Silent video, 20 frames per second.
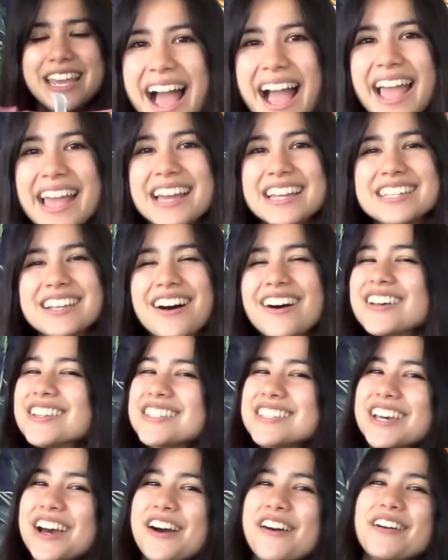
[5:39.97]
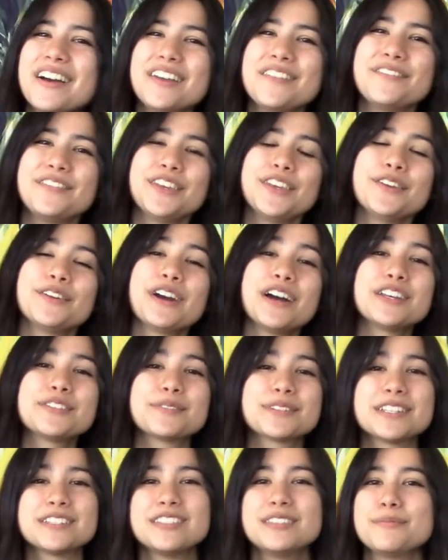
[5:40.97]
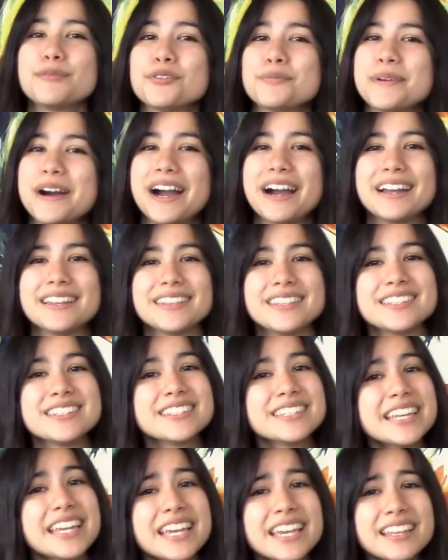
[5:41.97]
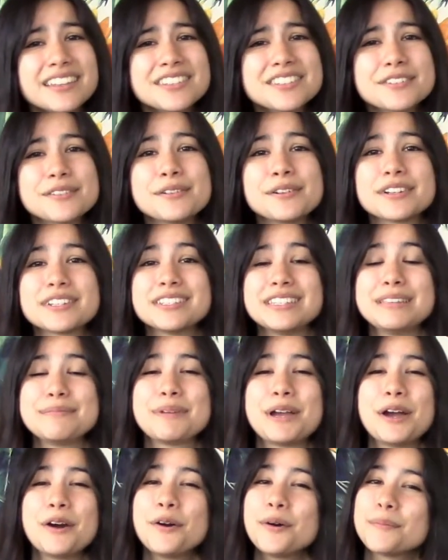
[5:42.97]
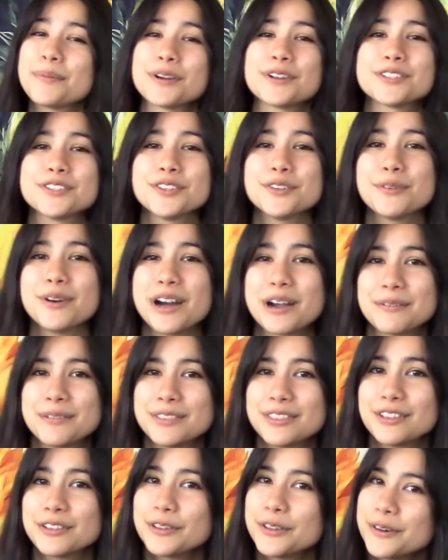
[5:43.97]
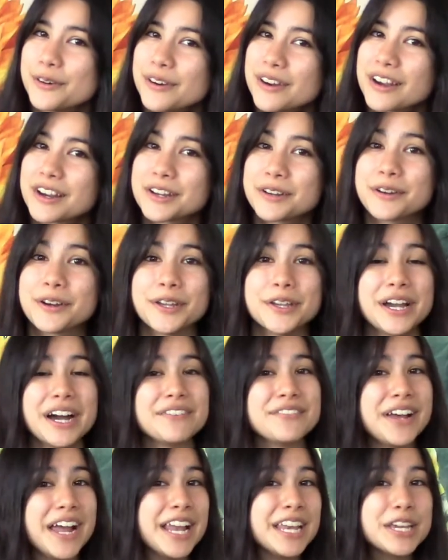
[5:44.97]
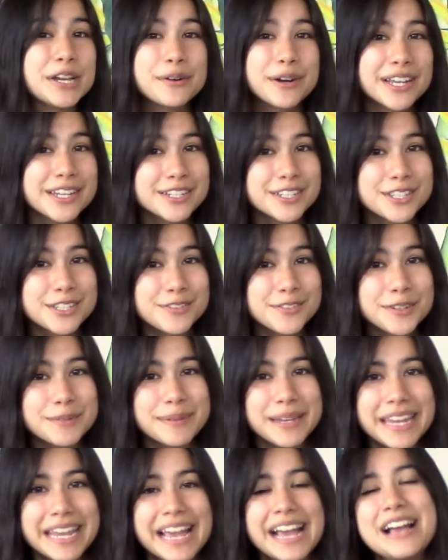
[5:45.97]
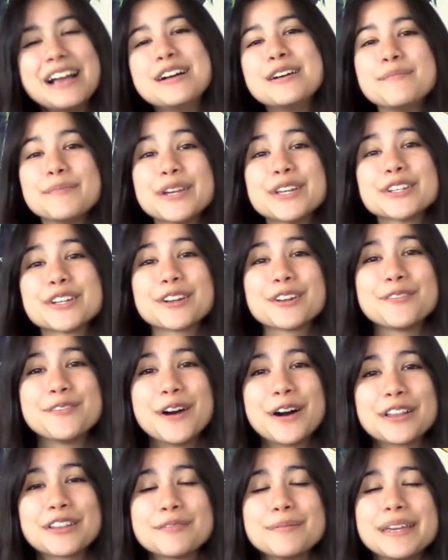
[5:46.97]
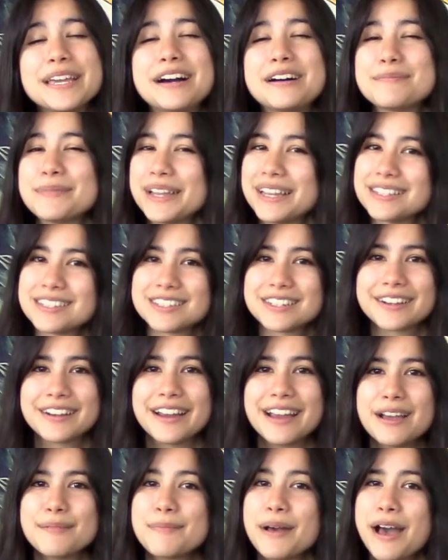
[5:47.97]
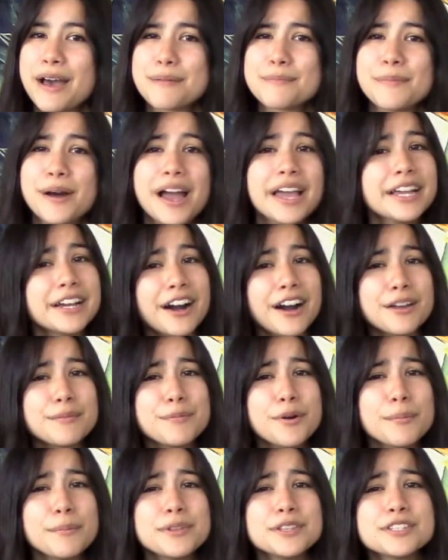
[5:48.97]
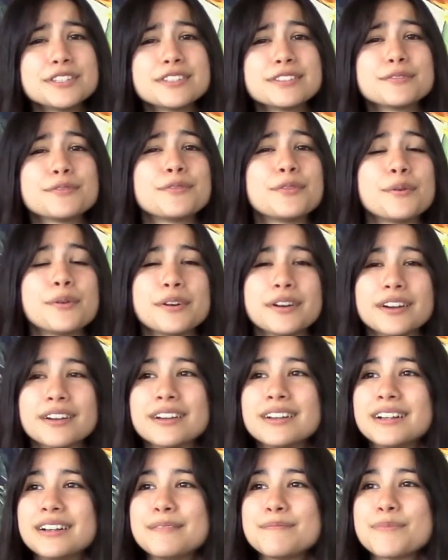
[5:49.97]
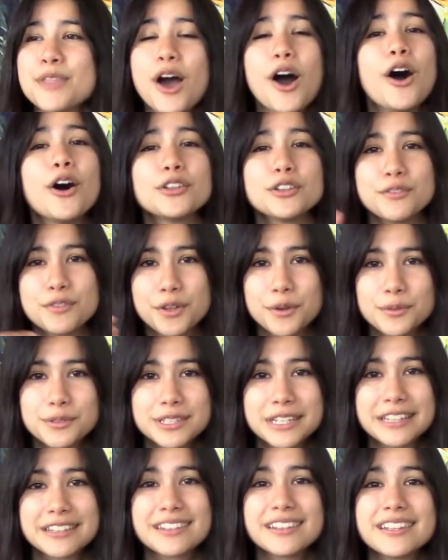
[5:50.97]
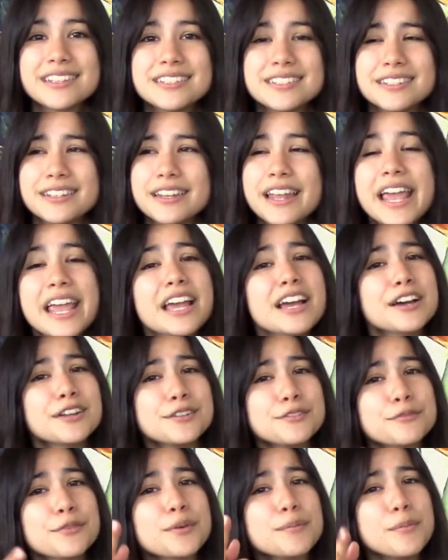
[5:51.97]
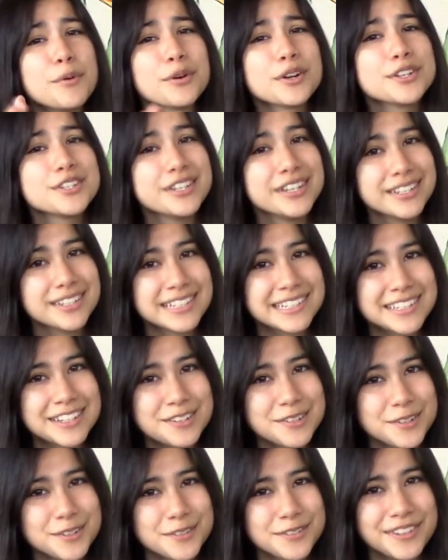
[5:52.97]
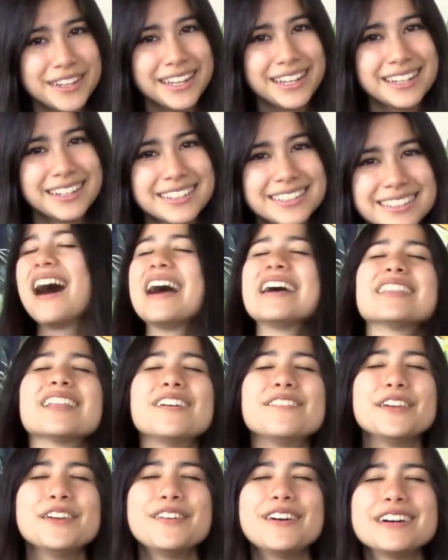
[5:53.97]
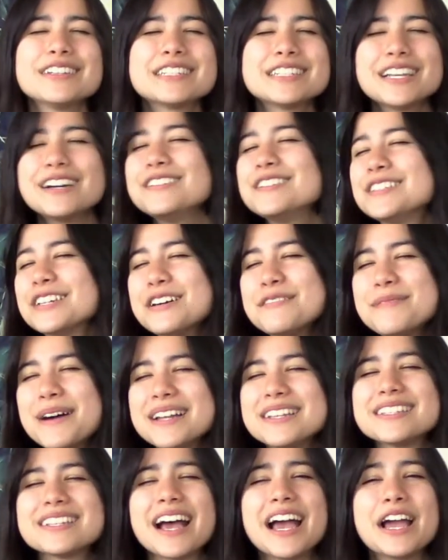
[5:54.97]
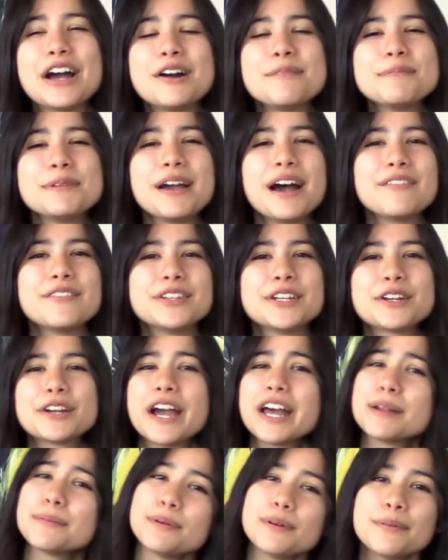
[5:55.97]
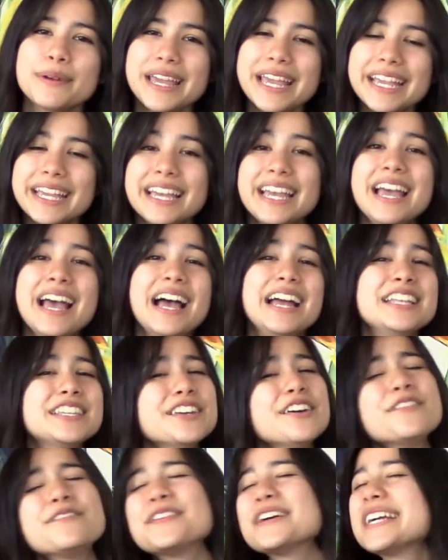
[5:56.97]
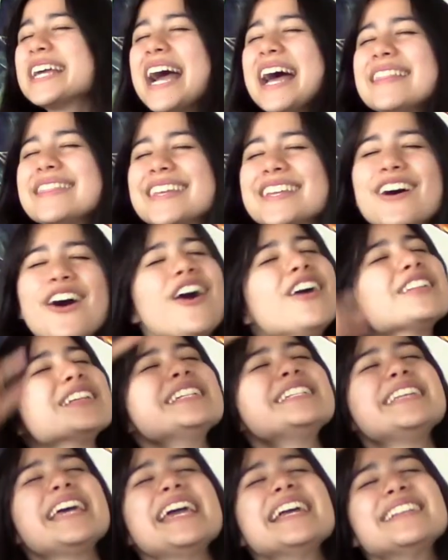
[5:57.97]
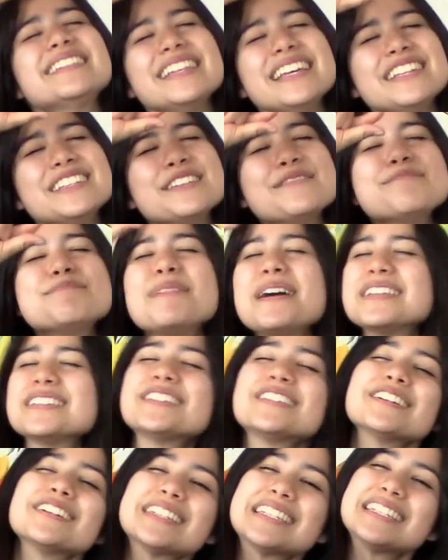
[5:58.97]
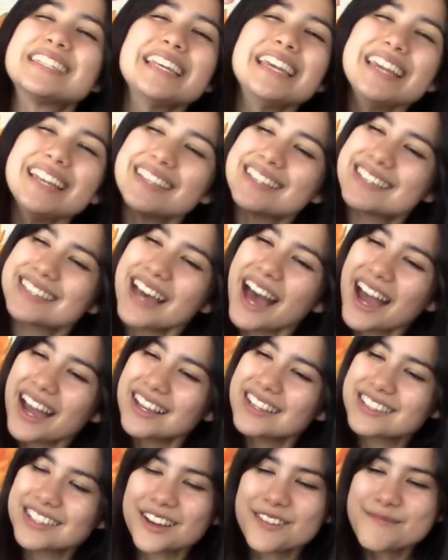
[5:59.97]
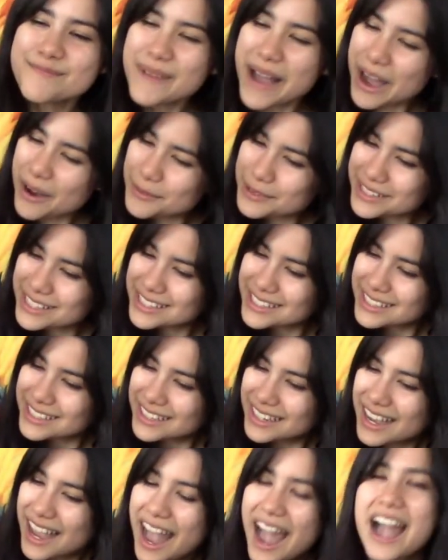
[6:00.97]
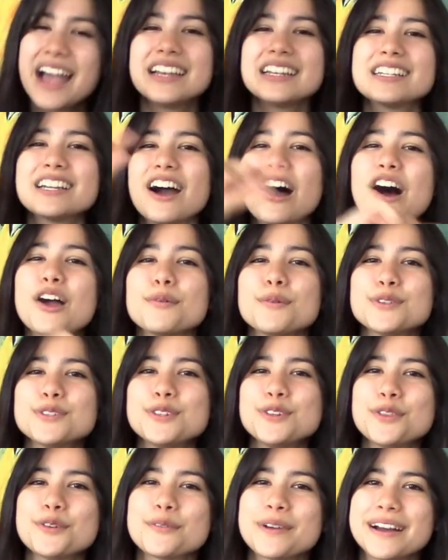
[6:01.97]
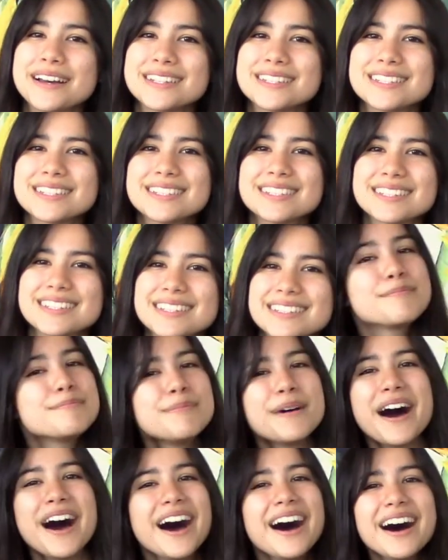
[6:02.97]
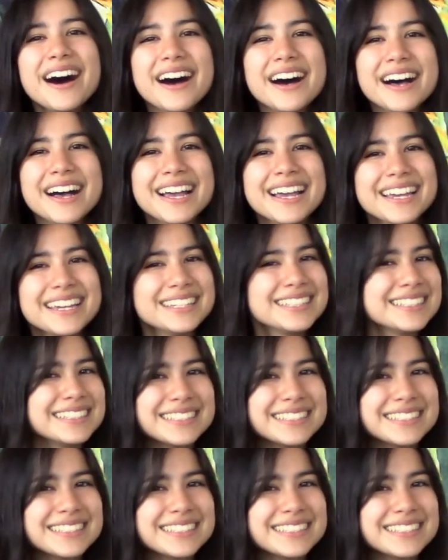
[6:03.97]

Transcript: And also, if you guys want to see more behind the scenes or see my own personal walk with the Lord, or you have any questions for me, be sure to follow me on my Instagram at mygodmoments for all of those things listed and for more Jesus in your feed. I love you all so, so much. I hope you have an incredible week. And don't forget that all it takes is a mustard seed-sized amount, and God will do the rest. Bye!